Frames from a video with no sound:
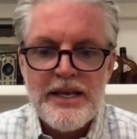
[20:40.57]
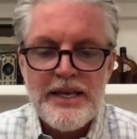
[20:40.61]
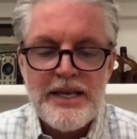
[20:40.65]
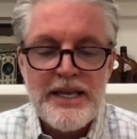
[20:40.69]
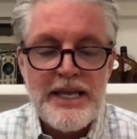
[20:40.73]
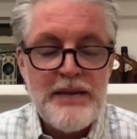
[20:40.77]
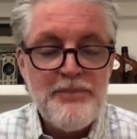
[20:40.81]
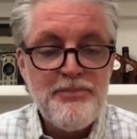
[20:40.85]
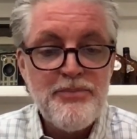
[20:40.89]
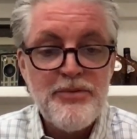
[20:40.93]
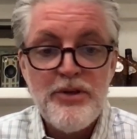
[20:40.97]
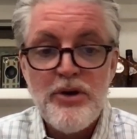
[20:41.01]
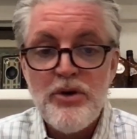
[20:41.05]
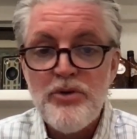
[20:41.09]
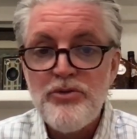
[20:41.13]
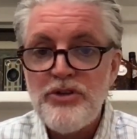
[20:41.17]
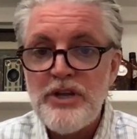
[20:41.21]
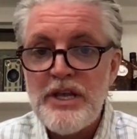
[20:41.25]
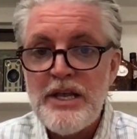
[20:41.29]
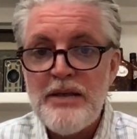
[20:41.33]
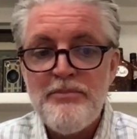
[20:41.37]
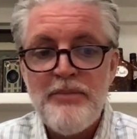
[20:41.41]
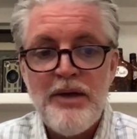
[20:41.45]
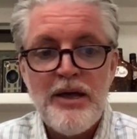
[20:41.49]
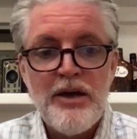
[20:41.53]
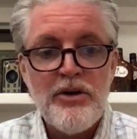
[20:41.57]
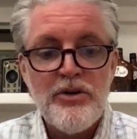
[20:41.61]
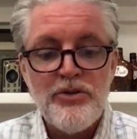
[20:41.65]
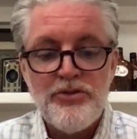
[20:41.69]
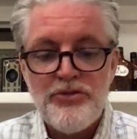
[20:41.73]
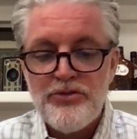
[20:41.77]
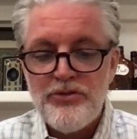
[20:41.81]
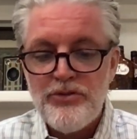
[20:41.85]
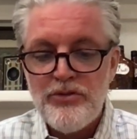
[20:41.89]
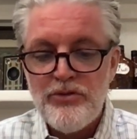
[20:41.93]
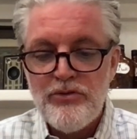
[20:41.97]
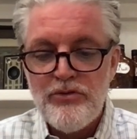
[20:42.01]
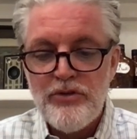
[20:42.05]
Keep those
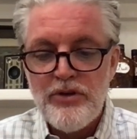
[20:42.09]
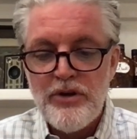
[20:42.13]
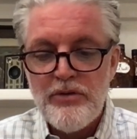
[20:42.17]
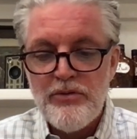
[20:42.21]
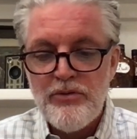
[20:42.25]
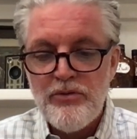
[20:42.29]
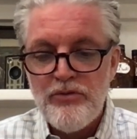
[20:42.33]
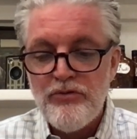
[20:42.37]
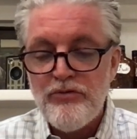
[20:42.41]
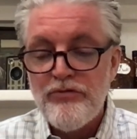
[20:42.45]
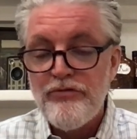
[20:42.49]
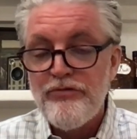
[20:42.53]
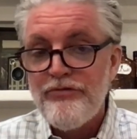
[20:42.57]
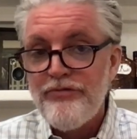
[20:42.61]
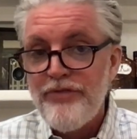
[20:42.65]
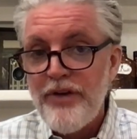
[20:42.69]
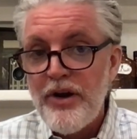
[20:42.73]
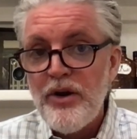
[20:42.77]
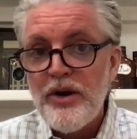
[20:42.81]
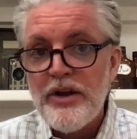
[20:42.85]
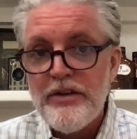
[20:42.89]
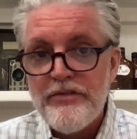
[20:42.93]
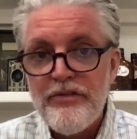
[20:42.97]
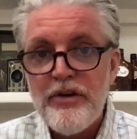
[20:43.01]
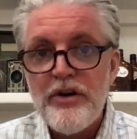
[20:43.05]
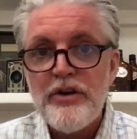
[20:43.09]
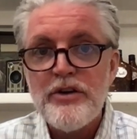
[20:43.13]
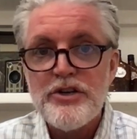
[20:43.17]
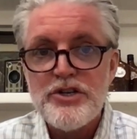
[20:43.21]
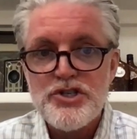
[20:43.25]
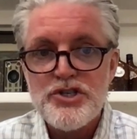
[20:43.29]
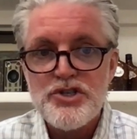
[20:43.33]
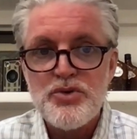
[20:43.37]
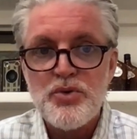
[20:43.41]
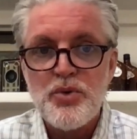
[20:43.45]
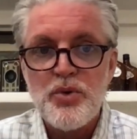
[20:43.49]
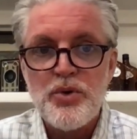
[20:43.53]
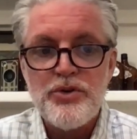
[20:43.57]
emails very, very
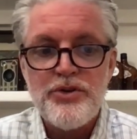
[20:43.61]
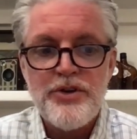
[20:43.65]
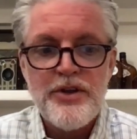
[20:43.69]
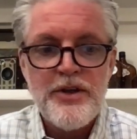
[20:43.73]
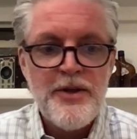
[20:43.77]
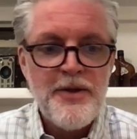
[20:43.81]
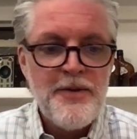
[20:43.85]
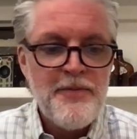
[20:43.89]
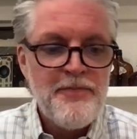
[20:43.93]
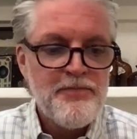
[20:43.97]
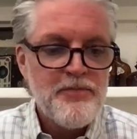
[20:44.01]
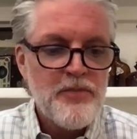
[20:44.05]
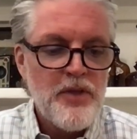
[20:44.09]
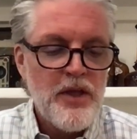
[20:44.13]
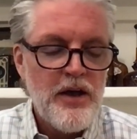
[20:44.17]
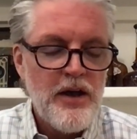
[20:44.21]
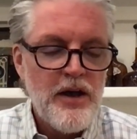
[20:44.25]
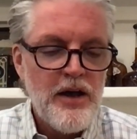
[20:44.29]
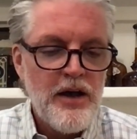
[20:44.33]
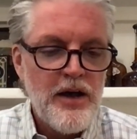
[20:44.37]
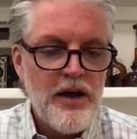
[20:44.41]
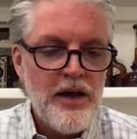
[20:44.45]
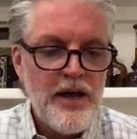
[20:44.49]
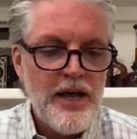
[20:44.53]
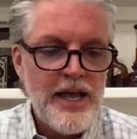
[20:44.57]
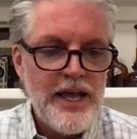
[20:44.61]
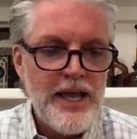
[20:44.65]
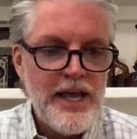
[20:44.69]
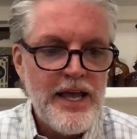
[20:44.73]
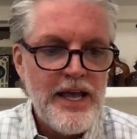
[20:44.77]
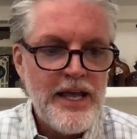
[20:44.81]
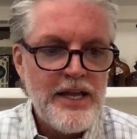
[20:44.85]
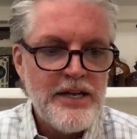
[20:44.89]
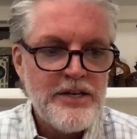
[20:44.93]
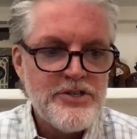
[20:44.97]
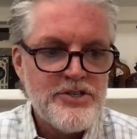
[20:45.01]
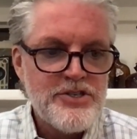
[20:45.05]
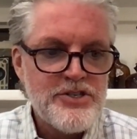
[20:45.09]
short.
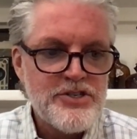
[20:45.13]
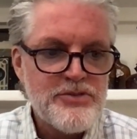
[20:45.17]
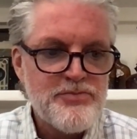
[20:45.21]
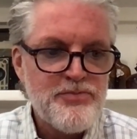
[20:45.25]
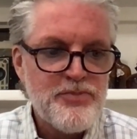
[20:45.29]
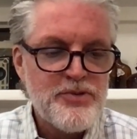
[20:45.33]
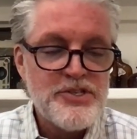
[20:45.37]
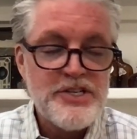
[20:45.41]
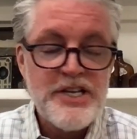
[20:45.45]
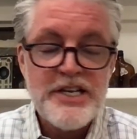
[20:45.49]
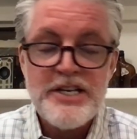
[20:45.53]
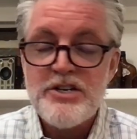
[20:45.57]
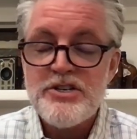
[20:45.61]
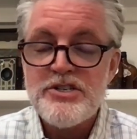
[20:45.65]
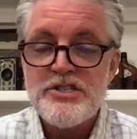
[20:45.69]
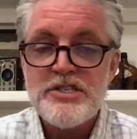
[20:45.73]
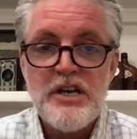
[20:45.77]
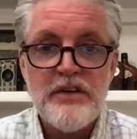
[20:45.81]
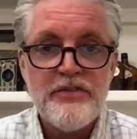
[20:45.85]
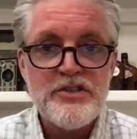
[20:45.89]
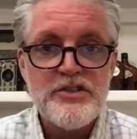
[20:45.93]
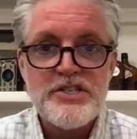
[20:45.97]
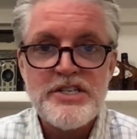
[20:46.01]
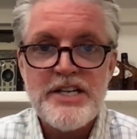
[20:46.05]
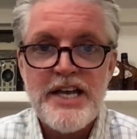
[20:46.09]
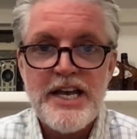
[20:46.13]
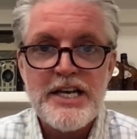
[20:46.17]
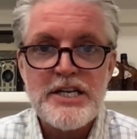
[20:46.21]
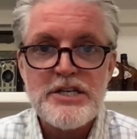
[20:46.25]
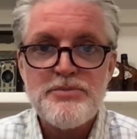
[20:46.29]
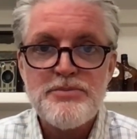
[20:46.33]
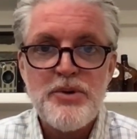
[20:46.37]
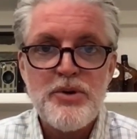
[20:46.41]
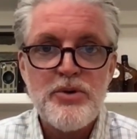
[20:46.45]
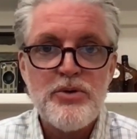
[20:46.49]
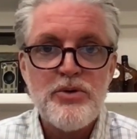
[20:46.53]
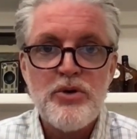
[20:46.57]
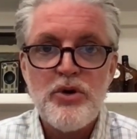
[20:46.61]
And just present yourself as an
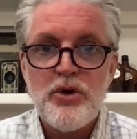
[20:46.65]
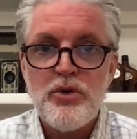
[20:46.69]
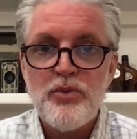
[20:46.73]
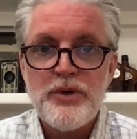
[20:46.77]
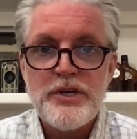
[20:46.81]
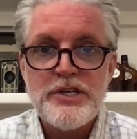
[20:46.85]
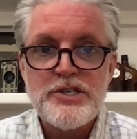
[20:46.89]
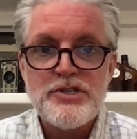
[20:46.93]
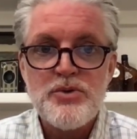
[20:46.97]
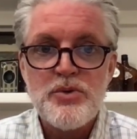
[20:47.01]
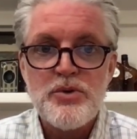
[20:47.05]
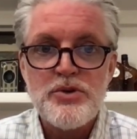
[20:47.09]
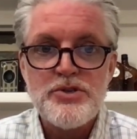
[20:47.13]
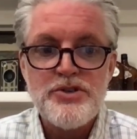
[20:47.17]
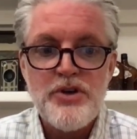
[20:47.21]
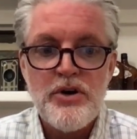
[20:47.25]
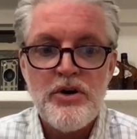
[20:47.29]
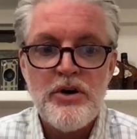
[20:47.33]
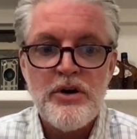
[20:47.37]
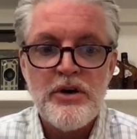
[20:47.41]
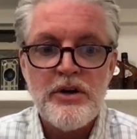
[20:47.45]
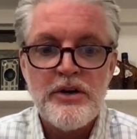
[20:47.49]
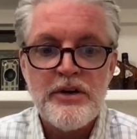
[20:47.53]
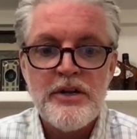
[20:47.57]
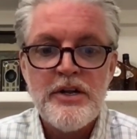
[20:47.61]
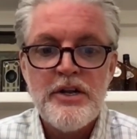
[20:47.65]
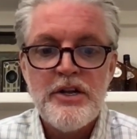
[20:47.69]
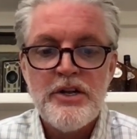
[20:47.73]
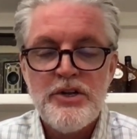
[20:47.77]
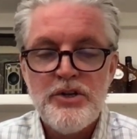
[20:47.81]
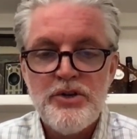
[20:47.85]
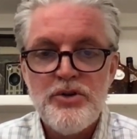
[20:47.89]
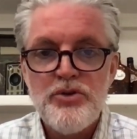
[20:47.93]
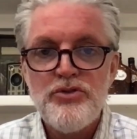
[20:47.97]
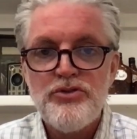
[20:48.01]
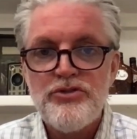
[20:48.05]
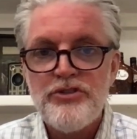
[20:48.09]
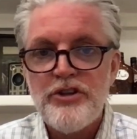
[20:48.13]
expert or a resource on
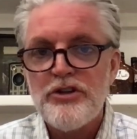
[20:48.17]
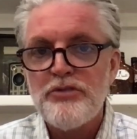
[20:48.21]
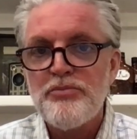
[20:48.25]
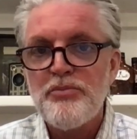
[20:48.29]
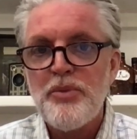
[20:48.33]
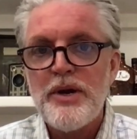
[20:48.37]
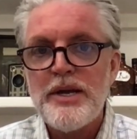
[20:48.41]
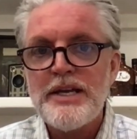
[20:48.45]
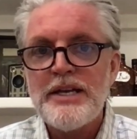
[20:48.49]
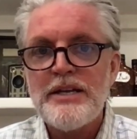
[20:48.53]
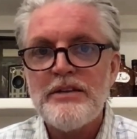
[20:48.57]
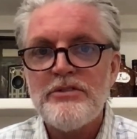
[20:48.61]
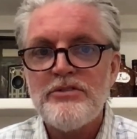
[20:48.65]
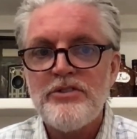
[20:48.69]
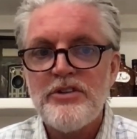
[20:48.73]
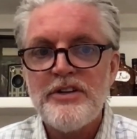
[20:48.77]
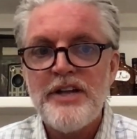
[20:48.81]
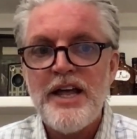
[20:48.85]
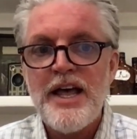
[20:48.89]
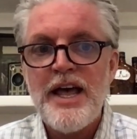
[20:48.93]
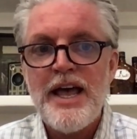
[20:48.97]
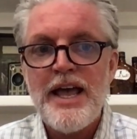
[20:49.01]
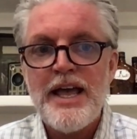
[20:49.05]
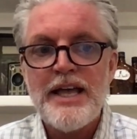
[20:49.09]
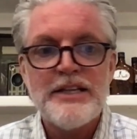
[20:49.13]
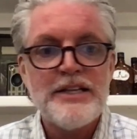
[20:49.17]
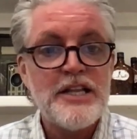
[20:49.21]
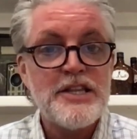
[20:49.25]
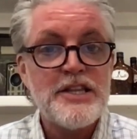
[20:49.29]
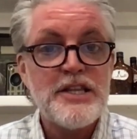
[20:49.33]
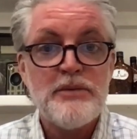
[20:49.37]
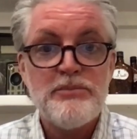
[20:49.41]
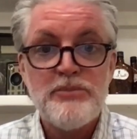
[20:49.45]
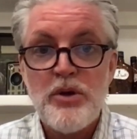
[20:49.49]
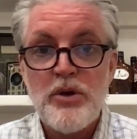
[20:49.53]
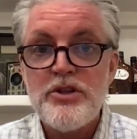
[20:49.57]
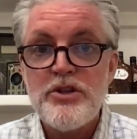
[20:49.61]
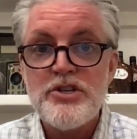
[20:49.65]
news that's breaking today, and let
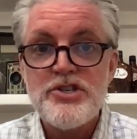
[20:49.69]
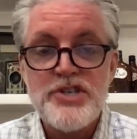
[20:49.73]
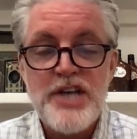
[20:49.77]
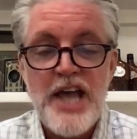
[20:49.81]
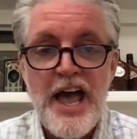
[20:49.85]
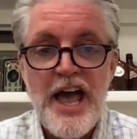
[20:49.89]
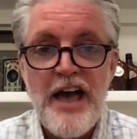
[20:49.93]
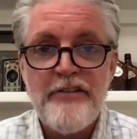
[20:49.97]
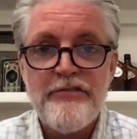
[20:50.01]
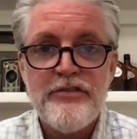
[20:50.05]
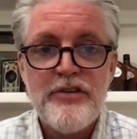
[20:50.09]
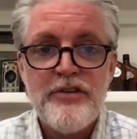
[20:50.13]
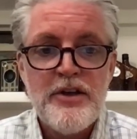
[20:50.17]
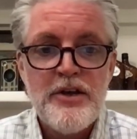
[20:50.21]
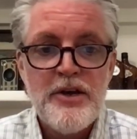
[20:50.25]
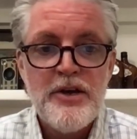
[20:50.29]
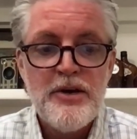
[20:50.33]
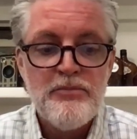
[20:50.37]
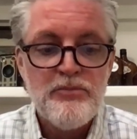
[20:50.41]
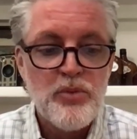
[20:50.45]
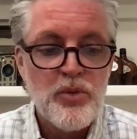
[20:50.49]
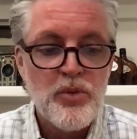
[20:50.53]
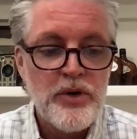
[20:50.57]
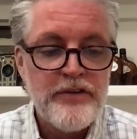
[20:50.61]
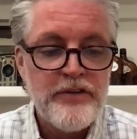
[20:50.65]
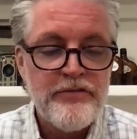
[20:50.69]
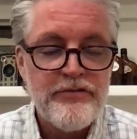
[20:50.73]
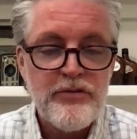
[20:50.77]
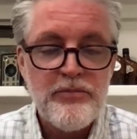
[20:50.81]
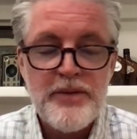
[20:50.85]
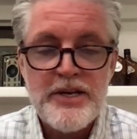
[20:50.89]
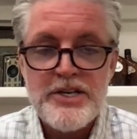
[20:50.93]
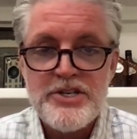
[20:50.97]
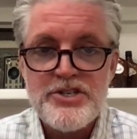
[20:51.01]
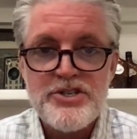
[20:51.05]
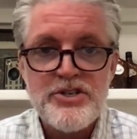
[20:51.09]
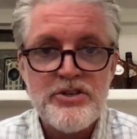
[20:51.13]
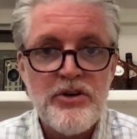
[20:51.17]
them know that you have more
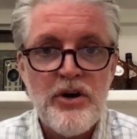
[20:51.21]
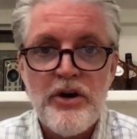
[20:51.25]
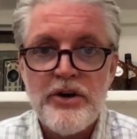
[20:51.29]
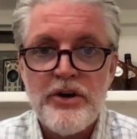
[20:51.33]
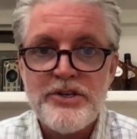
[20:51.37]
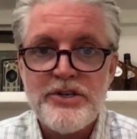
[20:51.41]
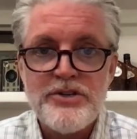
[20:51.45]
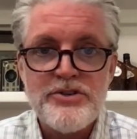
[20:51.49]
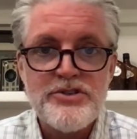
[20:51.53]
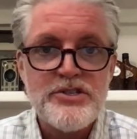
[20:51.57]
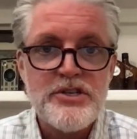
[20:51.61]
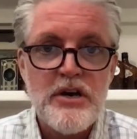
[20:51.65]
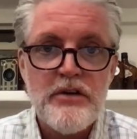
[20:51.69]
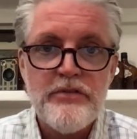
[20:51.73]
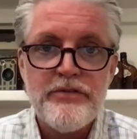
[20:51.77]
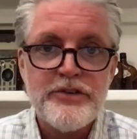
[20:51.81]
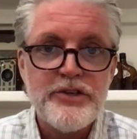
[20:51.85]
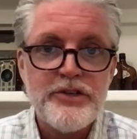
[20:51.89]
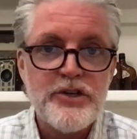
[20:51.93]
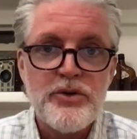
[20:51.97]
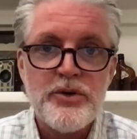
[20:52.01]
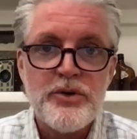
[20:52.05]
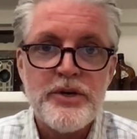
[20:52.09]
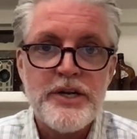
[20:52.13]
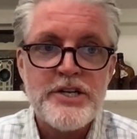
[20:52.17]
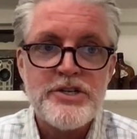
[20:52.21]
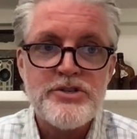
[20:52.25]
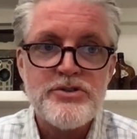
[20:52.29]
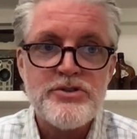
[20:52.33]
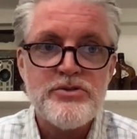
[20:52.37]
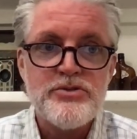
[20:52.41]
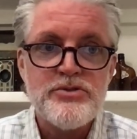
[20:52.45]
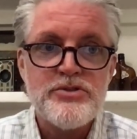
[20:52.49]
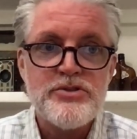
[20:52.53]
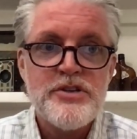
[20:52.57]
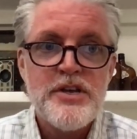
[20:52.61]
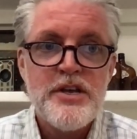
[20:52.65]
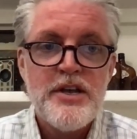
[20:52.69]
information on yourself and your
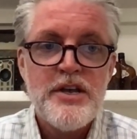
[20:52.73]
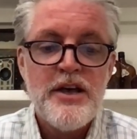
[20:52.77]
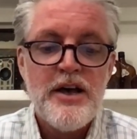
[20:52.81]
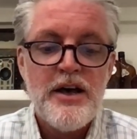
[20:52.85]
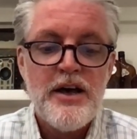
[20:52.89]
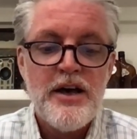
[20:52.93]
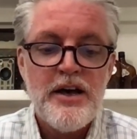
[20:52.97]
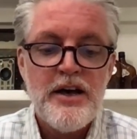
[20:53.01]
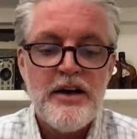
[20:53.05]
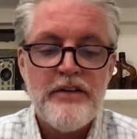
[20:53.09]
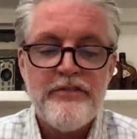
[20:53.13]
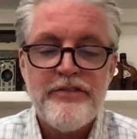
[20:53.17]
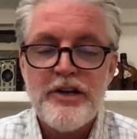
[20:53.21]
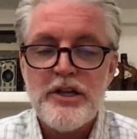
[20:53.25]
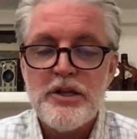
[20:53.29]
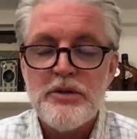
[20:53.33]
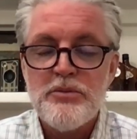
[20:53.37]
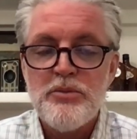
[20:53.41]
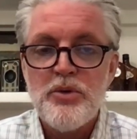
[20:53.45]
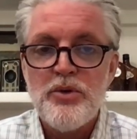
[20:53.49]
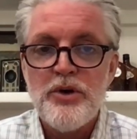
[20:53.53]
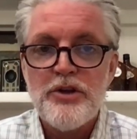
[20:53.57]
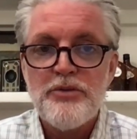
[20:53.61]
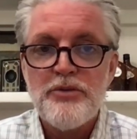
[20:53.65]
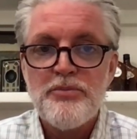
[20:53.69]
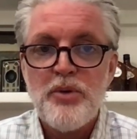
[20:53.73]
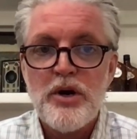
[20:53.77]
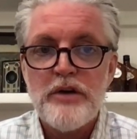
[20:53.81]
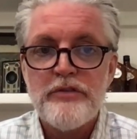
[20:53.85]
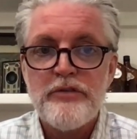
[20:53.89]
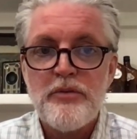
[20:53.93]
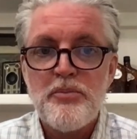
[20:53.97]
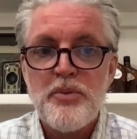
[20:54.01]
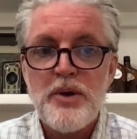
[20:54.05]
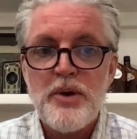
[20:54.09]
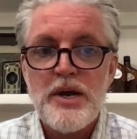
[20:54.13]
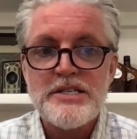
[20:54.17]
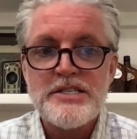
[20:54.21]
credentials available as part
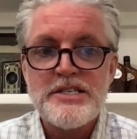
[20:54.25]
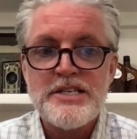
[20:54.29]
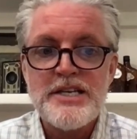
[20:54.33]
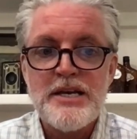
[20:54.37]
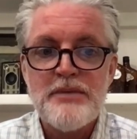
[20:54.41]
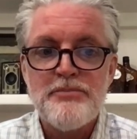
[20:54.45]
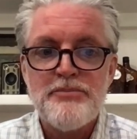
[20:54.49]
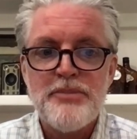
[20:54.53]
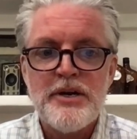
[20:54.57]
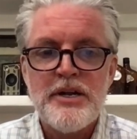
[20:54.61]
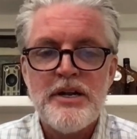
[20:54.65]
of a press kit.